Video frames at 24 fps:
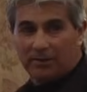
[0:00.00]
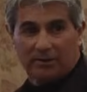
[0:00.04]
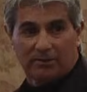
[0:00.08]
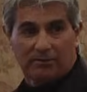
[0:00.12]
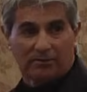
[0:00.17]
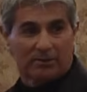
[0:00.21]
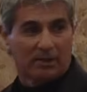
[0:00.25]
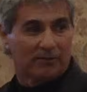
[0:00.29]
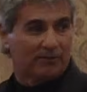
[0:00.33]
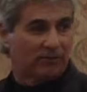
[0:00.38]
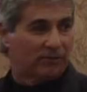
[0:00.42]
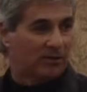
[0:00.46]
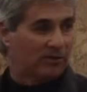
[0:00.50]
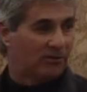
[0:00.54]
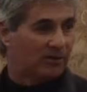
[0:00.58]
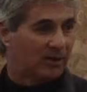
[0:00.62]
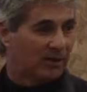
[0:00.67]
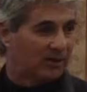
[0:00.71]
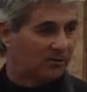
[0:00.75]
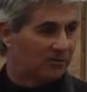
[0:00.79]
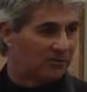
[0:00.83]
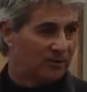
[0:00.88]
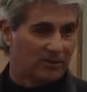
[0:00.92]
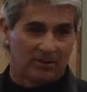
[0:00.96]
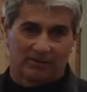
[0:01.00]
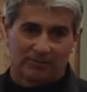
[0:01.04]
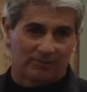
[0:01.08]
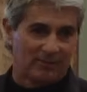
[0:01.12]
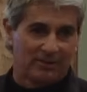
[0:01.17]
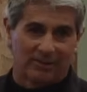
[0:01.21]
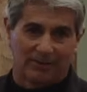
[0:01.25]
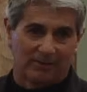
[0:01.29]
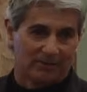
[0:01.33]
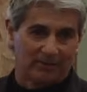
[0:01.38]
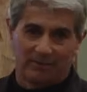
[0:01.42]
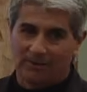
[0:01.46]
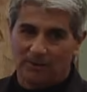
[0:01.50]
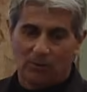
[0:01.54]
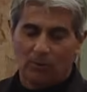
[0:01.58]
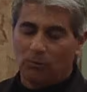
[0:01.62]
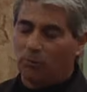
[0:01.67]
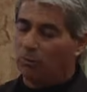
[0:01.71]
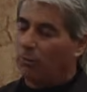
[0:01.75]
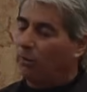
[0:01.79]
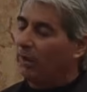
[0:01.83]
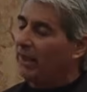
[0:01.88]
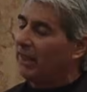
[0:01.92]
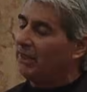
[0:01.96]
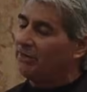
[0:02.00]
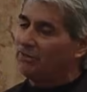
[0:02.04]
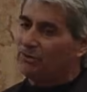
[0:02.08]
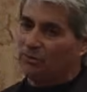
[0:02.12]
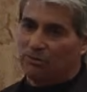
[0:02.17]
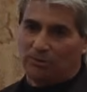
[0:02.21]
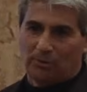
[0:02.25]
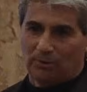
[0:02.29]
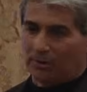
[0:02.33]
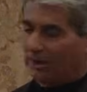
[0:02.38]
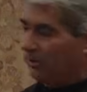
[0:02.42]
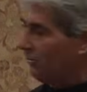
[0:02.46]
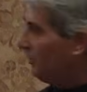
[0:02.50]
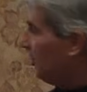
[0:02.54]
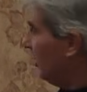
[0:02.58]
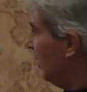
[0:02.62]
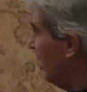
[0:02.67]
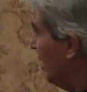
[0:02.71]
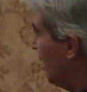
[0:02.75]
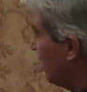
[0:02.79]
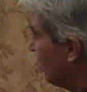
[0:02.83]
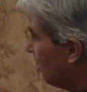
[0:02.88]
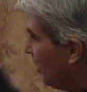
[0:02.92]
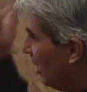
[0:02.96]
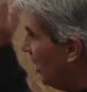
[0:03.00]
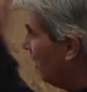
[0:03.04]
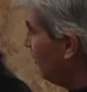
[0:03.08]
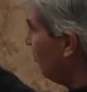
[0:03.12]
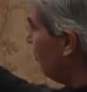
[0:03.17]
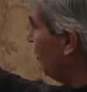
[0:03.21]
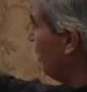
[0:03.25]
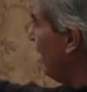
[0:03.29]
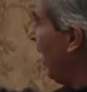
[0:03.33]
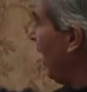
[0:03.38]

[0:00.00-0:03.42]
and he'll never know I exist. No, way too noisy. Tons of